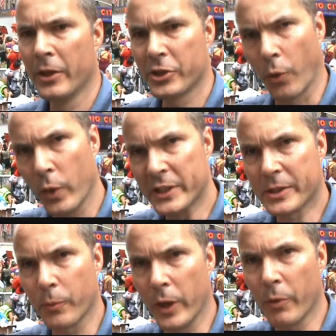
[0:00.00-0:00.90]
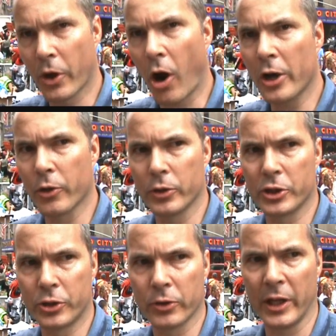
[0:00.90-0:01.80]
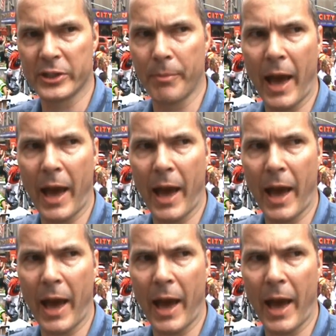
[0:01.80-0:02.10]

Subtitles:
So we regard Dorje Shugden as a